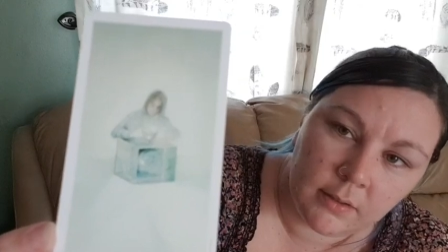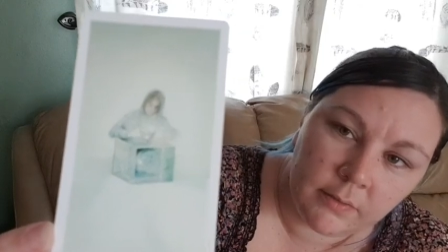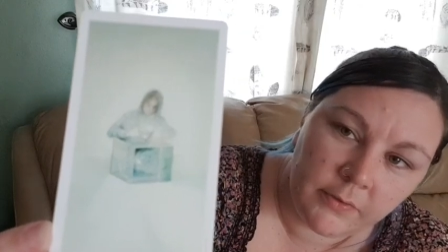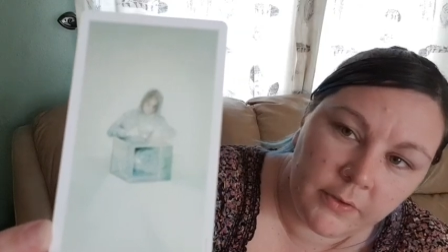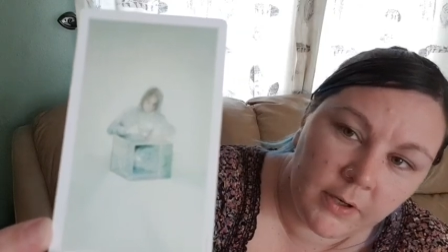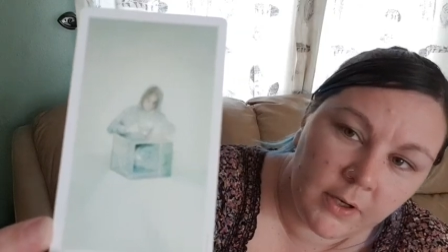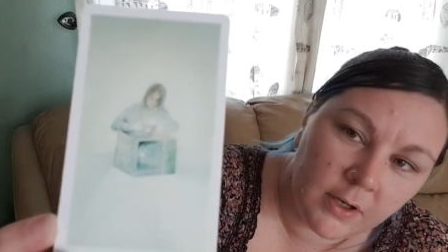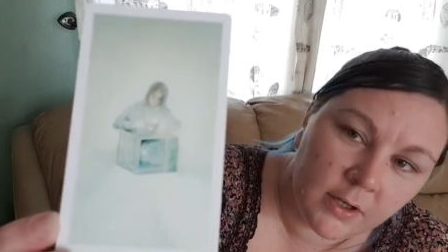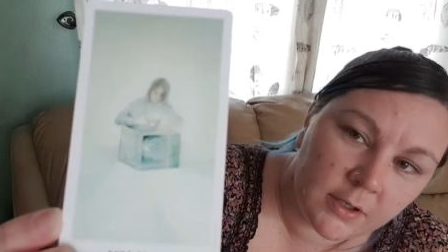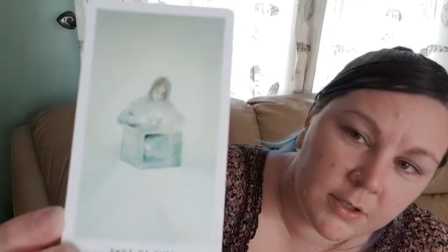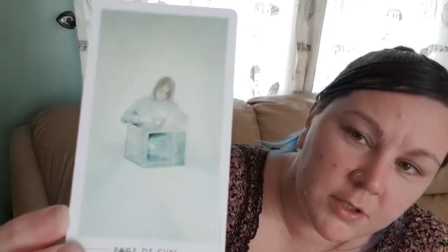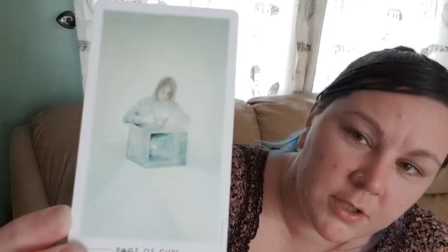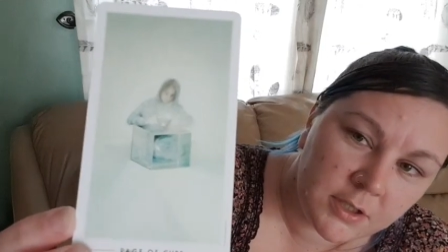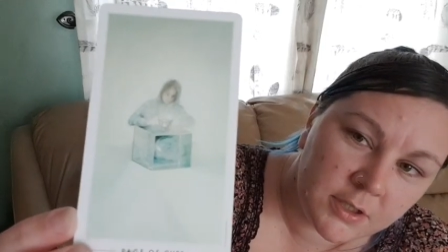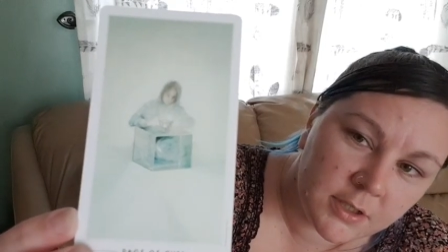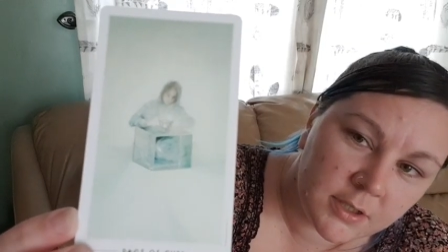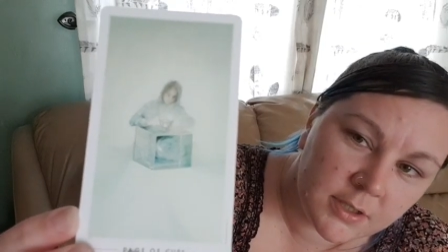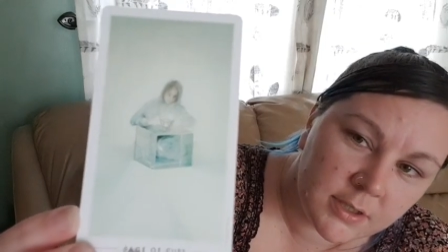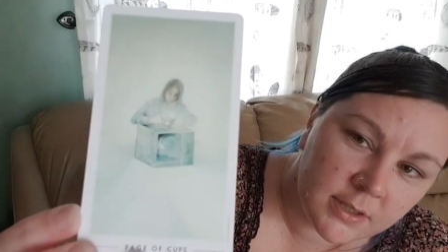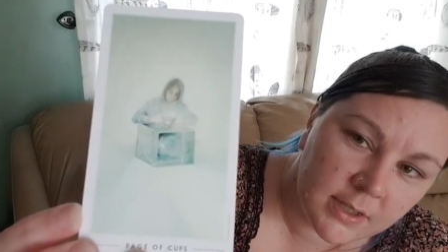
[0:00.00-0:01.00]
If you look, she's
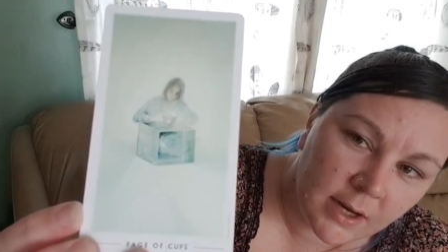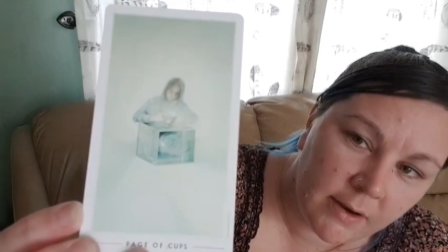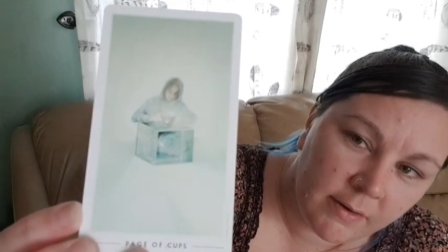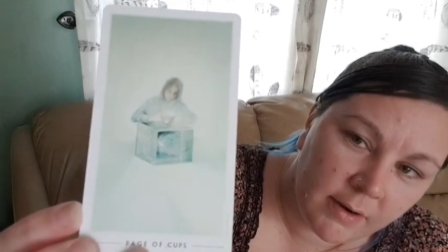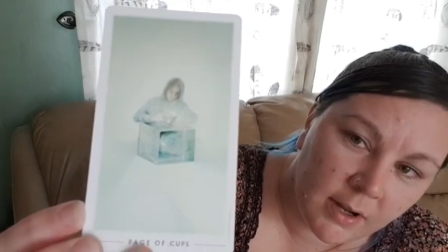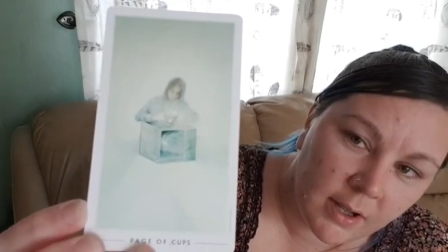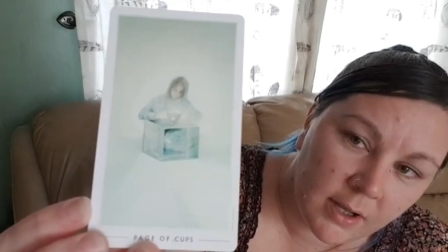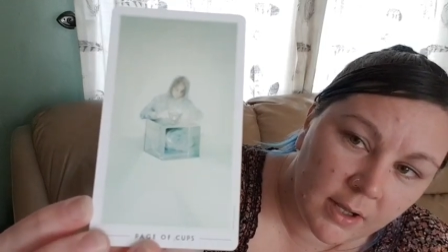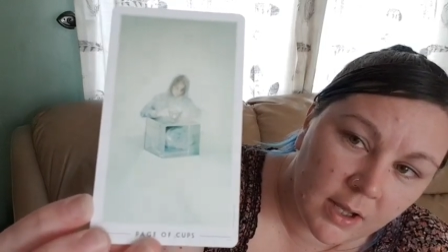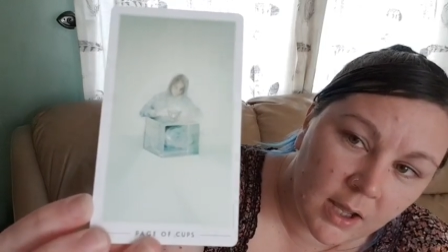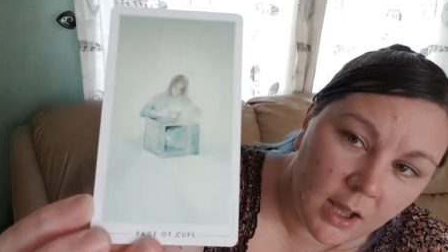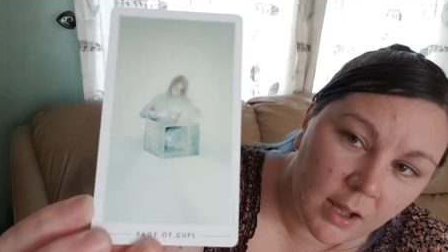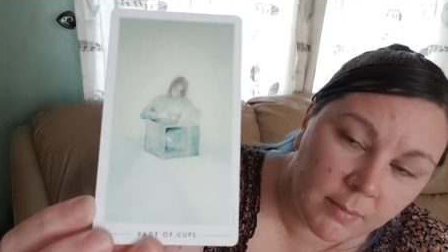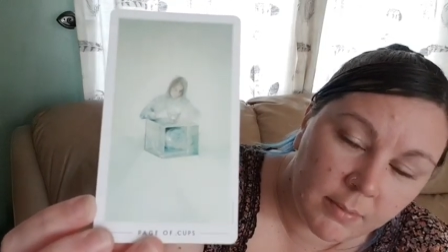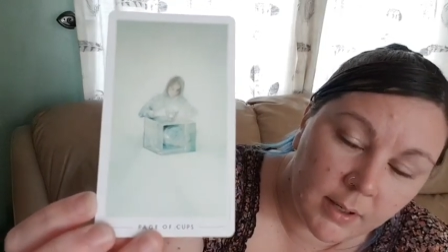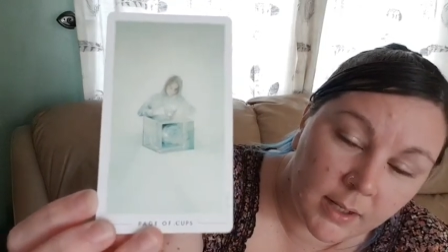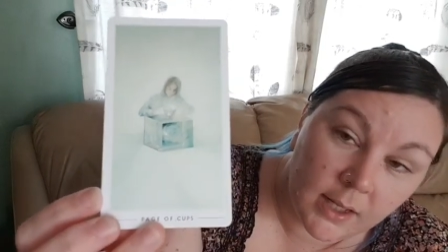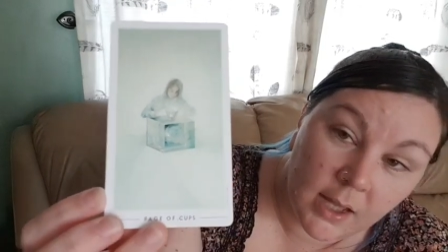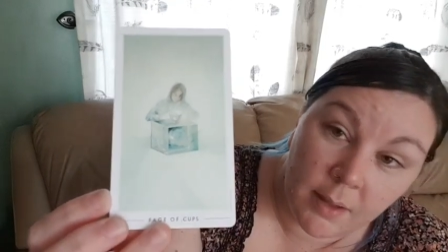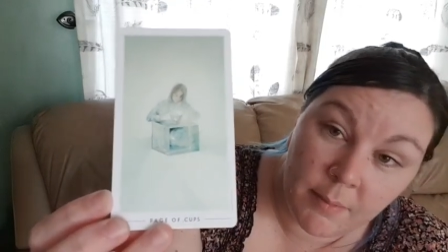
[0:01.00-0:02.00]
just staring at a cup
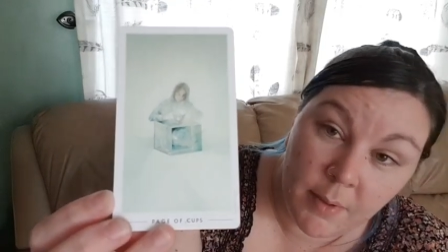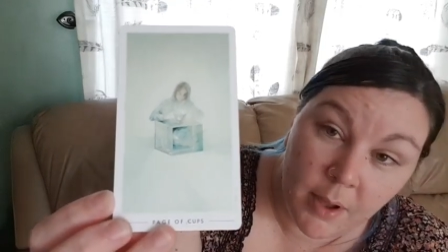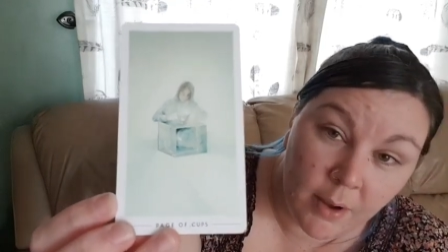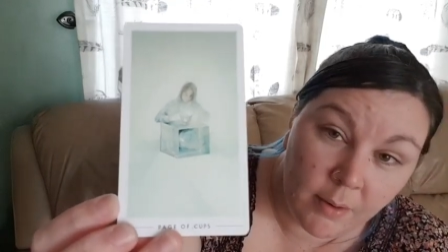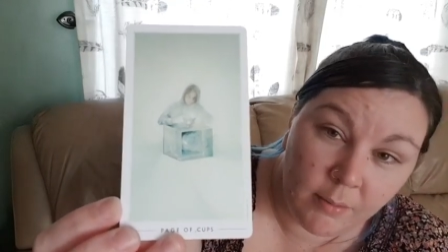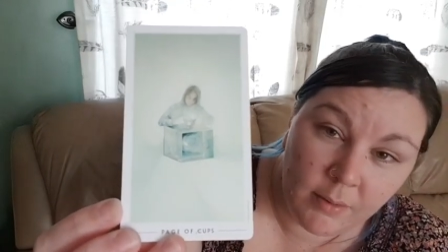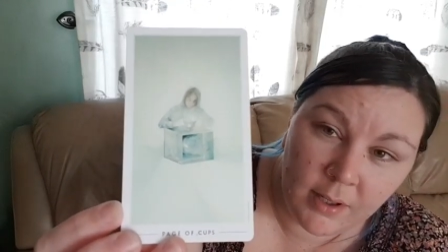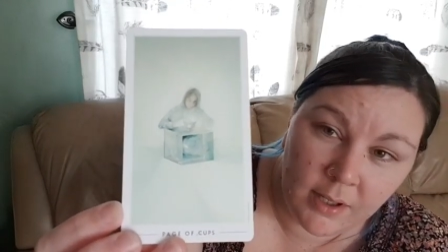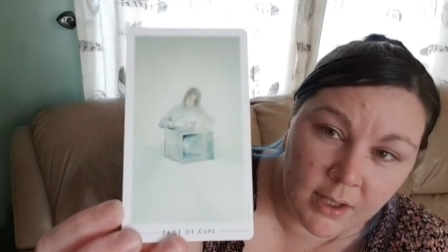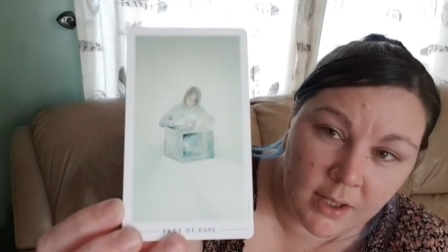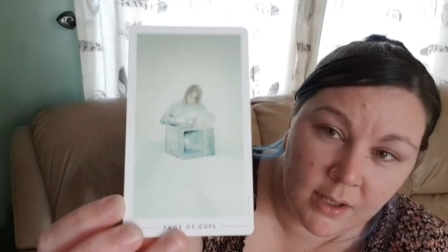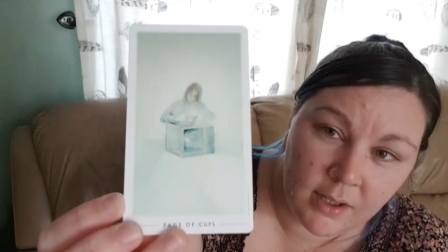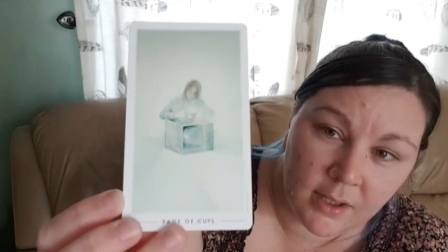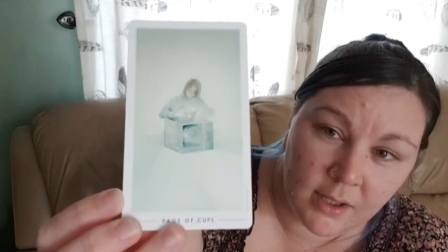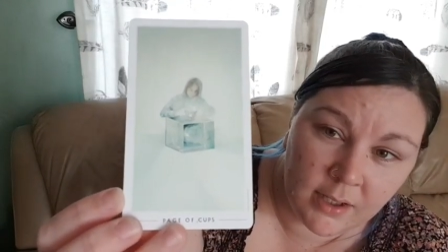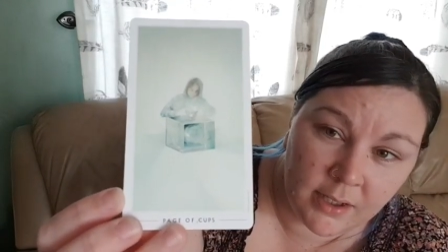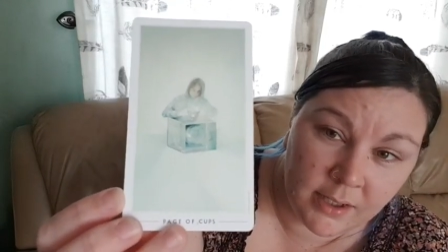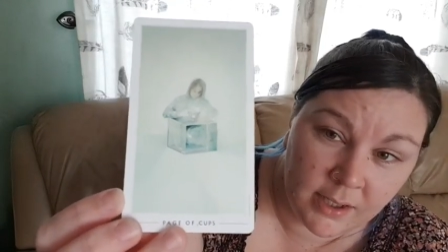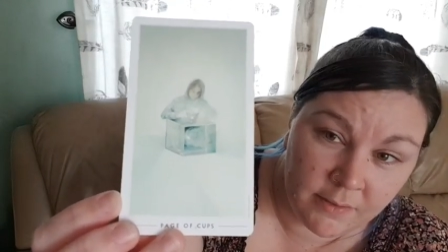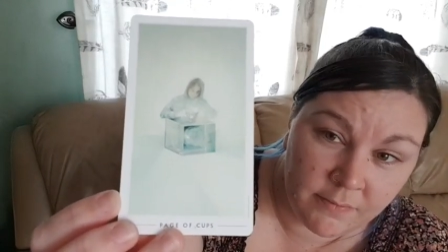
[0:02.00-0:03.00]
like, I'm only
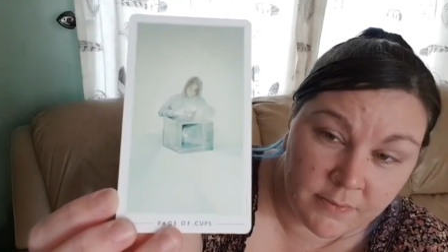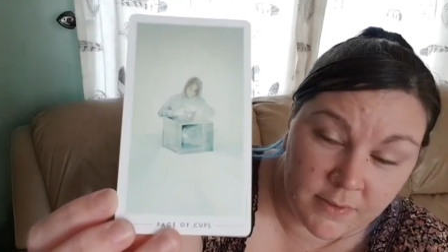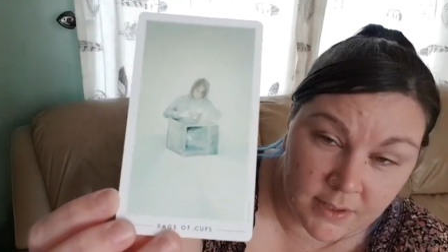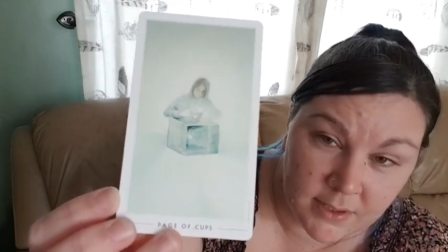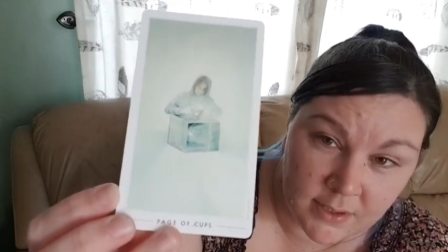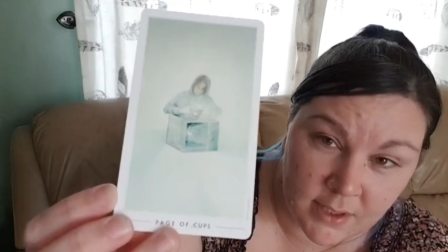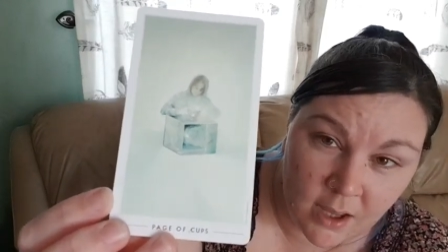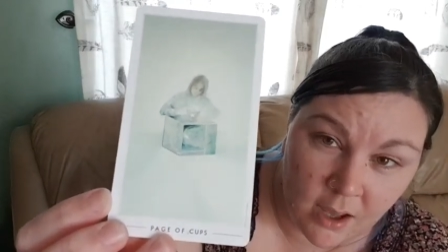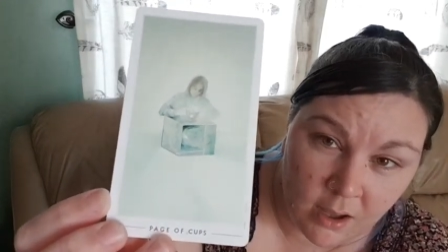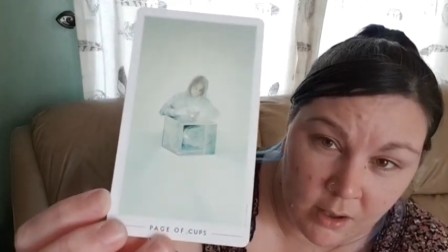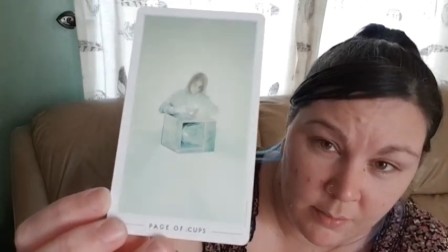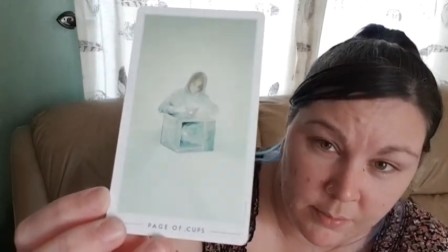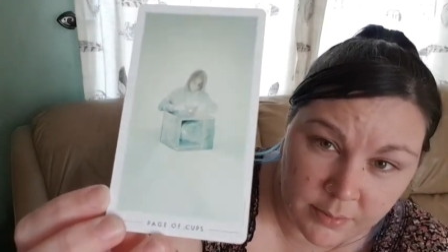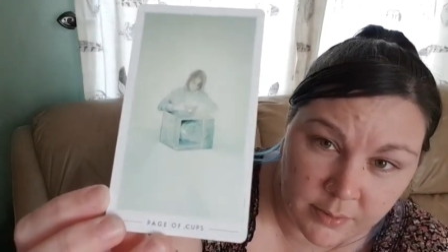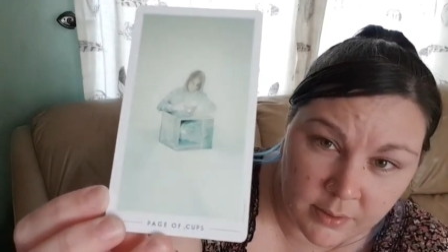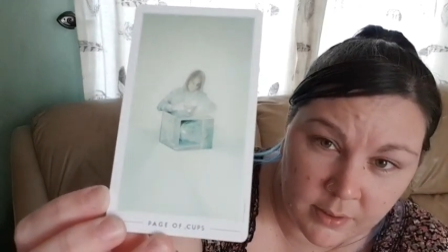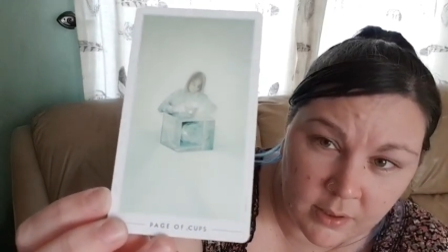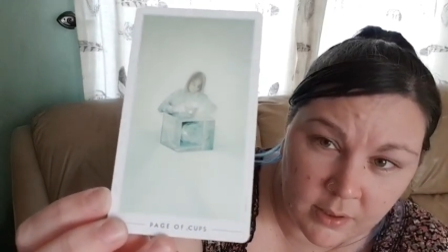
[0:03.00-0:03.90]
going to give this cup